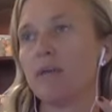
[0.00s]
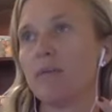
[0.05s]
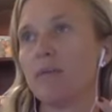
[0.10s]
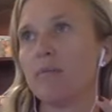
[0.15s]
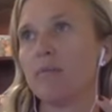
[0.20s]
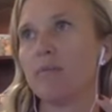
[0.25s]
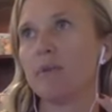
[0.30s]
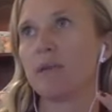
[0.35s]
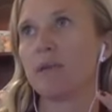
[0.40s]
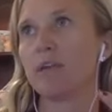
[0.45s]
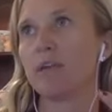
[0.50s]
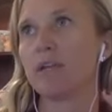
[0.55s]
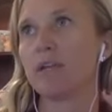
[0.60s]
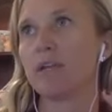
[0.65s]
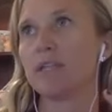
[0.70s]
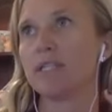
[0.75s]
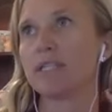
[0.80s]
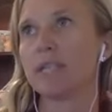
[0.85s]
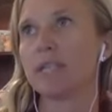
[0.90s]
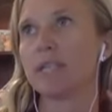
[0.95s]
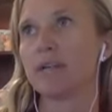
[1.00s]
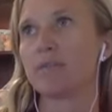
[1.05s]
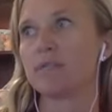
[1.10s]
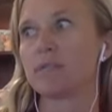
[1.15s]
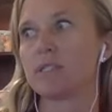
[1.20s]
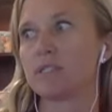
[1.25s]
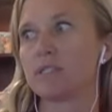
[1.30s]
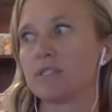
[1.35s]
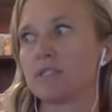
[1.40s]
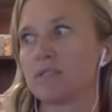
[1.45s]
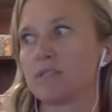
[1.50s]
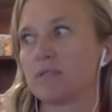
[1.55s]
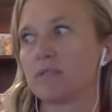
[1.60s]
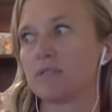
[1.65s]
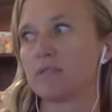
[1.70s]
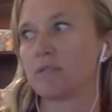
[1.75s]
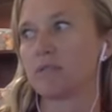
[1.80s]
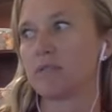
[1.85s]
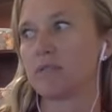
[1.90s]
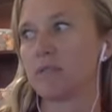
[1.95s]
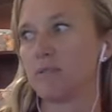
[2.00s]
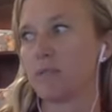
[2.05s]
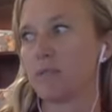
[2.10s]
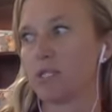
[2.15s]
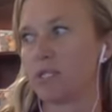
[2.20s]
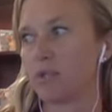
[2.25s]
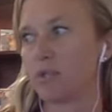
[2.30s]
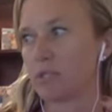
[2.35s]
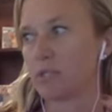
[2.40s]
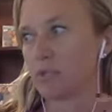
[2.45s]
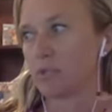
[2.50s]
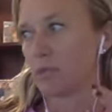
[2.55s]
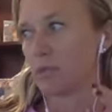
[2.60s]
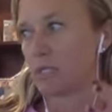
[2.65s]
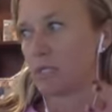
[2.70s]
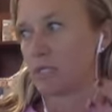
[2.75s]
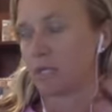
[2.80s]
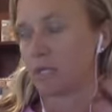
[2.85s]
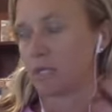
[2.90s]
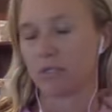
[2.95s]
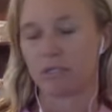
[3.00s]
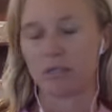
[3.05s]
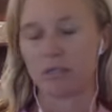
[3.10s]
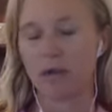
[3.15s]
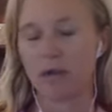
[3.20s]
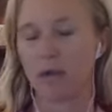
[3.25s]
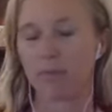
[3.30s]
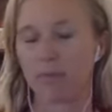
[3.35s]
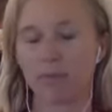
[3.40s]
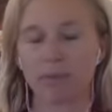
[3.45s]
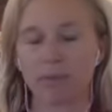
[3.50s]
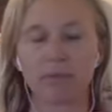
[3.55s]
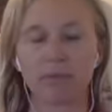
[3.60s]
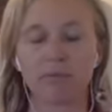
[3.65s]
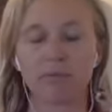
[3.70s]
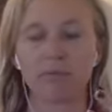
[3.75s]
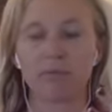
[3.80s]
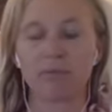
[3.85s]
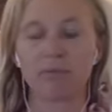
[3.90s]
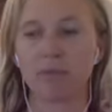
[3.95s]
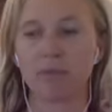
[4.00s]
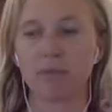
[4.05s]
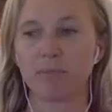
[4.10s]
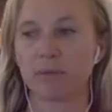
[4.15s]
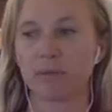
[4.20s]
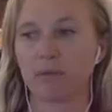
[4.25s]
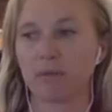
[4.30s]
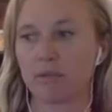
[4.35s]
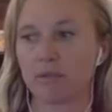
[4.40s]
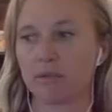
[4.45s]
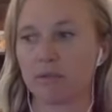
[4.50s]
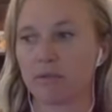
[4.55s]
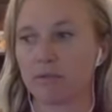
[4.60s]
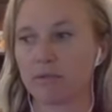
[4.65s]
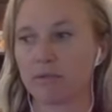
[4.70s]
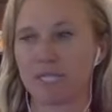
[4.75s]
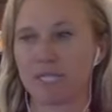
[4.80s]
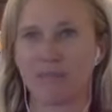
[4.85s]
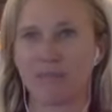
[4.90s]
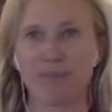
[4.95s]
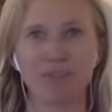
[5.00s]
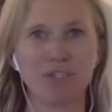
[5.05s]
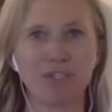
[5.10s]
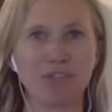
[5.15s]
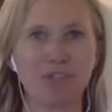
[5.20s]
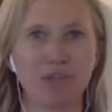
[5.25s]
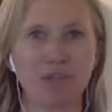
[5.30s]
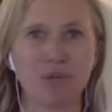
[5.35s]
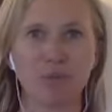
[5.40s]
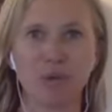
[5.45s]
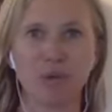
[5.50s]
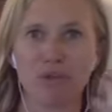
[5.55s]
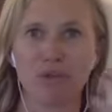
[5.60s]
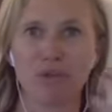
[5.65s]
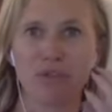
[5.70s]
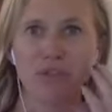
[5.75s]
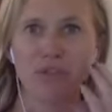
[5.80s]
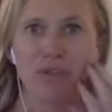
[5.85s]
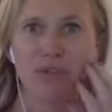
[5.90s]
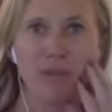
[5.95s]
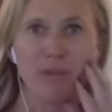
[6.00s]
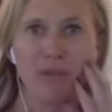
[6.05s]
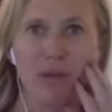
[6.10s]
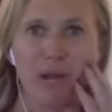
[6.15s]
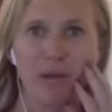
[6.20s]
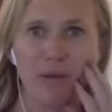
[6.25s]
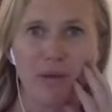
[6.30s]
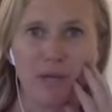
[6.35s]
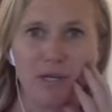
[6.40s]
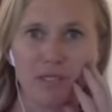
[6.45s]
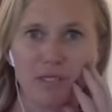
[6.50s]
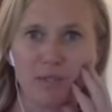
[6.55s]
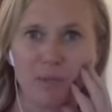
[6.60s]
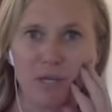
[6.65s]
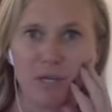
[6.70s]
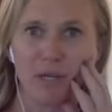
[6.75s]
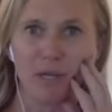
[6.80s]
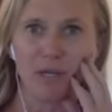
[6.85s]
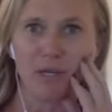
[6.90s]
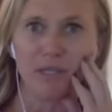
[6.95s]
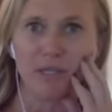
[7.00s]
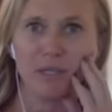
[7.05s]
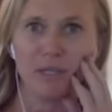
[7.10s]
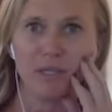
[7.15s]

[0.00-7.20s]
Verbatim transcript: but it sounds to me too, it's where it's also helping people step into their worth and their power as well.